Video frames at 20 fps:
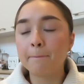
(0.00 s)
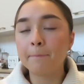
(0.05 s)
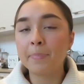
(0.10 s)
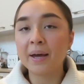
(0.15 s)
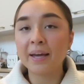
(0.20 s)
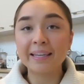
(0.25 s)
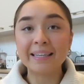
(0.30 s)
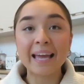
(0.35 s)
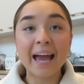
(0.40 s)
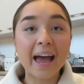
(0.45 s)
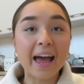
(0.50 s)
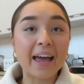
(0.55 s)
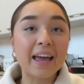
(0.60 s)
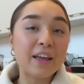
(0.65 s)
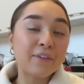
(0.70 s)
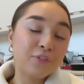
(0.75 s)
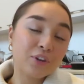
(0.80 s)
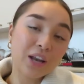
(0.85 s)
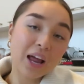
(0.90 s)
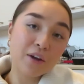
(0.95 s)
But yeah,
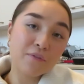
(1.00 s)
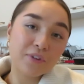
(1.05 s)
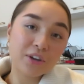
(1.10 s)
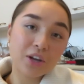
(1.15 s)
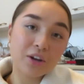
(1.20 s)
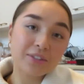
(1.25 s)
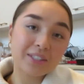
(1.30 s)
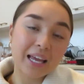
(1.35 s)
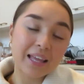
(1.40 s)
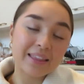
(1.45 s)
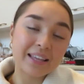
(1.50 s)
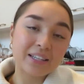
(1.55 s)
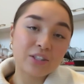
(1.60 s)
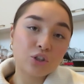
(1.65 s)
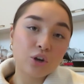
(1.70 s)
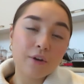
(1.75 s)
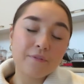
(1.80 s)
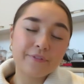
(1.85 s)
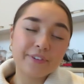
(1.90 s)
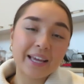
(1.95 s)
if you like videos like this,
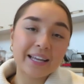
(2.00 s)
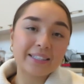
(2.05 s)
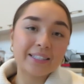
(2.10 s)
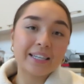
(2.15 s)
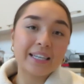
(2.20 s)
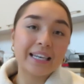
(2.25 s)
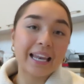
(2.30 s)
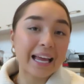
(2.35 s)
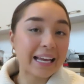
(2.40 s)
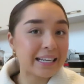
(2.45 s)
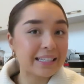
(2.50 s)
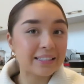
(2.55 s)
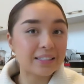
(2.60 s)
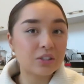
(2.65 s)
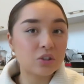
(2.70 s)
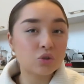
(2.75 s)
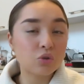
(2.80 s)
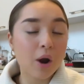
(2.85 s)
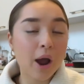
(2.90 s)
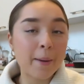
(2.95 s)
don't forget to like and
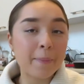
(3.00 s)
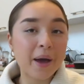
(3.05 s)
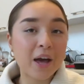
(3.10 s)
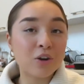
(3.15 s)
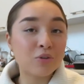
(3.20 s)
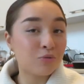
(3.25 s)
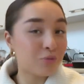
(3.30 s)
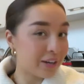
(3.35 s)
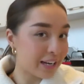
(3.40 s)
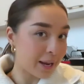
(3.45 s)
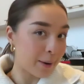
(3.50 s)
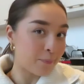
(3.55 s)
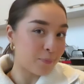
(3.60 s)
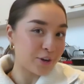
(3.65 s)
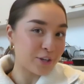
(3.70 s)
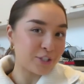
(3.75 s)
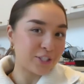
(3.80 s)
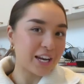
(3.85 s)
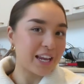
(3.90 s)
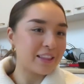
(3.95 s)
subscribe. I'd really
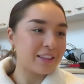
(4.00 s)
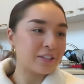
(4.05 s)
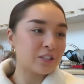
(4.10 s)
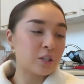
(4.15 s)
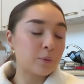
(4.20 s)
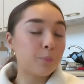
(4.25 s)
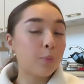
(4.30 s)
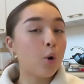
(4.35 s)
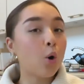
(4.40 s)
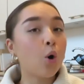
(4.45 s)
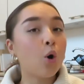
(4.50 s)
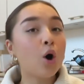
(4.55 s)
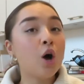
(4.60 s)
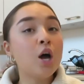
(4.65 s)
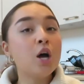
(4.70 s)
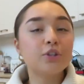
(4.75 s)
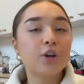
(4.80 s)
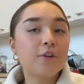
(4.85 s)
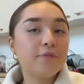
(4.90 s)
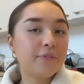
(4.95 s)
appreciate the
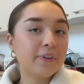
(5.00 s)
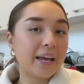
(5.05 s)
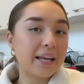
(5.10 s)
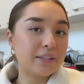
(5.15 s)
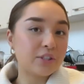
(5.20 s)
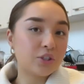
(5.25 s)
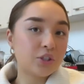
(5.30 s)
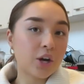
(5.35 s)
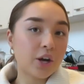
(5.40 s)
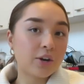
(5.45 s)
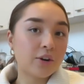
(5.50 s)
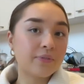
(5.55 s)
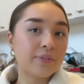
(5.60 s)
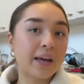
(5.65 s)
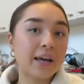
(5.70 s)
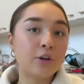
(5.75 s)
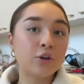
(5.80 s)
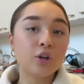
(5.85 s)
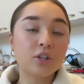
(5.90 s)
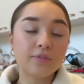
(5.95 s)
support. Don't forget to turn on
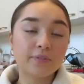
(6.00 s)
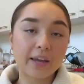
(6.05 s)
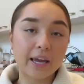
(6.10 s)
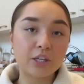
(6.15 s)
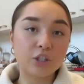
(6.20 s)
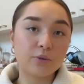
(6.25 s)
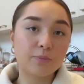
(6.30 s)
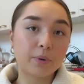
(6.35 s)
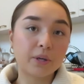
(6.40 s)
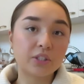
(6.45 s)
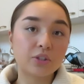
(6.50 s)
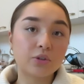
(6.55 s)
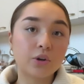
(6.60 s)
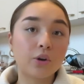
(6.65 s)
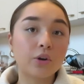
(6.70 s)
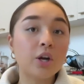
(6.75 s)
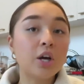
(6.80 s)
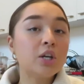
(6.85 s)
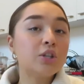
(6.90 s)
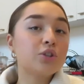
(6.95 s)
that notification button
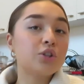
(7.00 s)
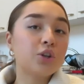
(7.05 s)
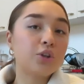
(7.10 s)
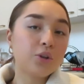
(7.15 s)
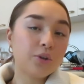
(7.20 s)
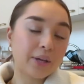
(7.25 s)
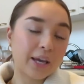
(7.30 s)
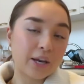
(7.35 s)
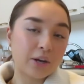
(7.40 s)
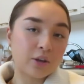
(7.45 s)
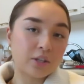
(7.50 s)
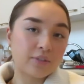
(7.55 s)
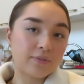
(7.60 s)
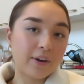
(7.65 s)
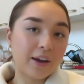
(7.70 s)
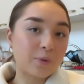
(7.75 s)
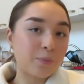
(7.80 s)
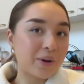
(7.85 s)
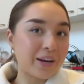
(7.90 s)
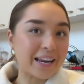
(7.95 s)
on so you get
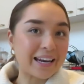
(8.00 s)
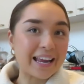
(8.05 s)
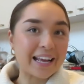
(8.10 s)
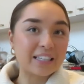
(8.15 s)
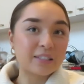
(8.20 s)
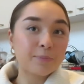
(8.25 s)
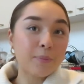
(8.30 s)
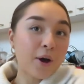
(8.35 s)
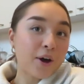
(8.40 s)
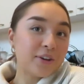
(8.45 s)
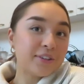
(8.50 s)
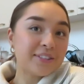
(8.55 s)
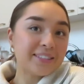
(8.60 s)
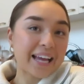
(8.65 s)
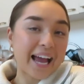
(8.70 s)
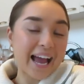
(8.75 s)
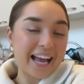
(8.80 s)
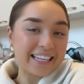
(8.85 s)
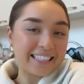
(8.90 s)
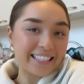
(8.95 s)
notified when I next post.
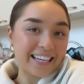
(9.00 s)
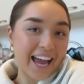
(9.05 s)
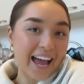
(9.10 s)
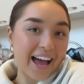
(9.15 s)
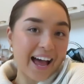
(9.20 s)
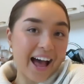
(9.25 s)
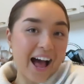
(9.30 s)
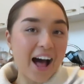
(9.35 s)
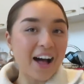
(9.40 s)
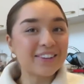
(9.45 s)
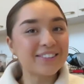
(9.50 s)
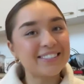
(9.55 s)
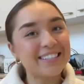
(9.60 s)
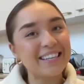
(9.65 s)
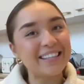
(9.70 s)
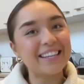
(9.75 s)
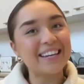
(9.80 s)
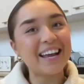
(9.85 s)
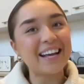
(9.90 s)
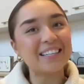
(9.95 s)
And yeah, I'll see
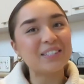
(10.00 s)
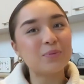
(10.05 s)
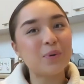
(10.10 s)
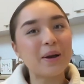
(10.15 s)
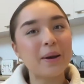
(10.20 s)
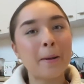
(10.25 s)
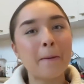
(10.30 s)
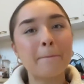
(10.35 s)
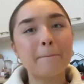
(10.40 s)
you in the next one.